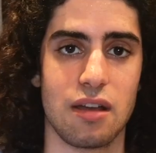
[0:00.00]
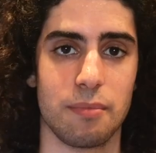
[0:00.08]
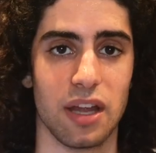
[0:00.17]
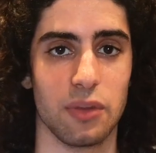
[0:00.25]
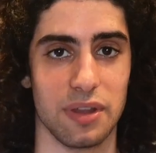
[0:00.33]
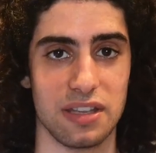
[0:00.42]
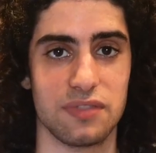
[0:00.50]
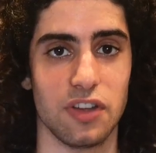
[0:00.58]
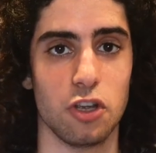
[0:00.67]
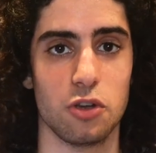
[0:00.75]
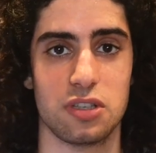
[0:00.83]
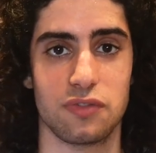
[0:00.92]
By the way, this
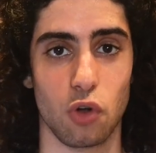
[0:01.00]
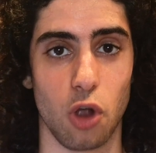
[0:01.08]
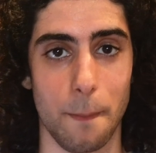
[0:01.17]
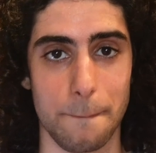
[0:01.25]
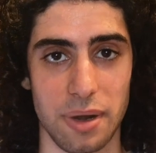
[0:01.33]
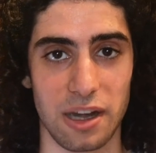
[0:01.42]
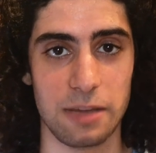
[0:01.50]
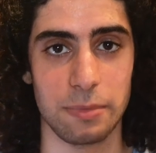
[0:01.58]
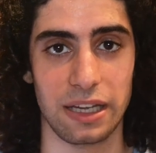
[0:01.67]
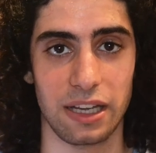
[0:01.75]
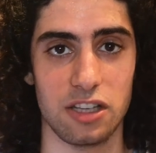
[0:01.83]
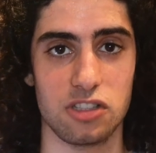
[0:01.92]
video is for complete
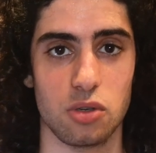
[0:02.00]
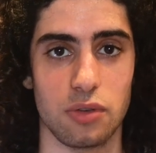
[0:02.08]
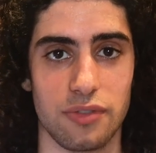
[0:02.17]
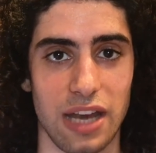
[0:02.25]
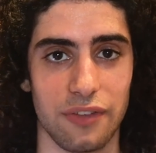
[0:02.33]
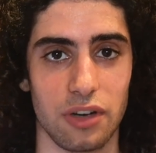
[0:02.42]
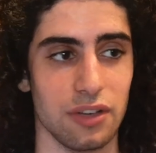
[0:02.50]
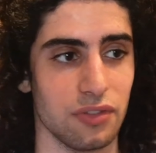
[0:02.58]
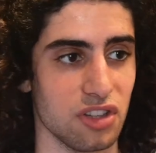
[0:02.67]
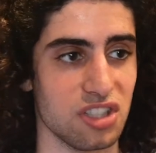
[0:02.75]
beginners who have never even